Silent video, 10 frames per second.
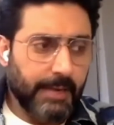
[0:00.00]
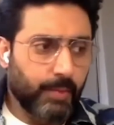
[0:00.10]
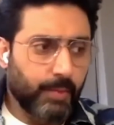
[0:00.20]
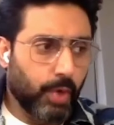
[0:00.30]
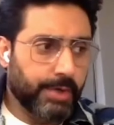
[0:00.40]

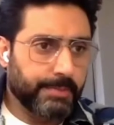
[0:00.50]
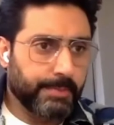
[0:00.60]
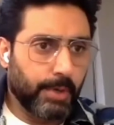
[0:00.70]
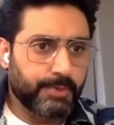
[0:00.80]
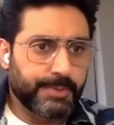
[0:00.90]
I want
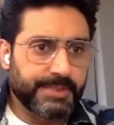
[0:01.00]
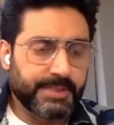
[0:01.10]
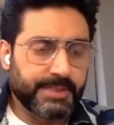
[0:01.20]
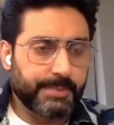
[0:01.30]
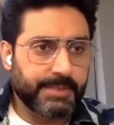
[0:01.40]
Bob to
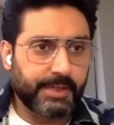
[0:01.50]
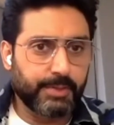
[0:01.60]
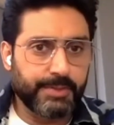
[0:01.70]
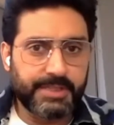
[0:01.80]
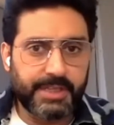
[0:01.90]
be somebody
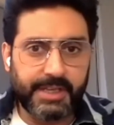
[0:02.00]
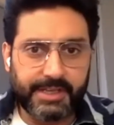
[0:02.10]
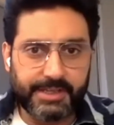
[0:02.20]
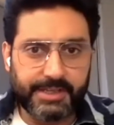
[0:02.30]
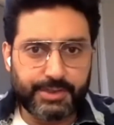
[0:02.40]
that could be
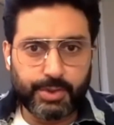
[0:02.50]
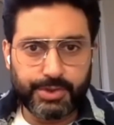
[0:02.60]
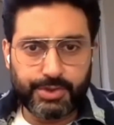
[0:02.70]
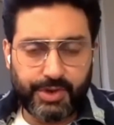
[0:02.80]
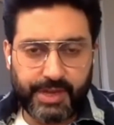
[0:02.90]
sitting next
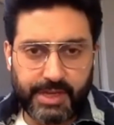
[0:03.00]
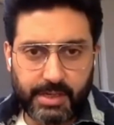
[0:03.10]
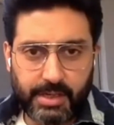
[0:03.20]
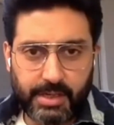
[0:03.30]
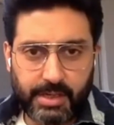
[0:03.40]
to you on the
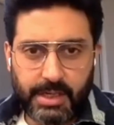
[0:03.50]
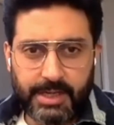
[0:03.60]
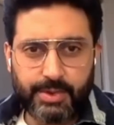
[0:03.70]
train,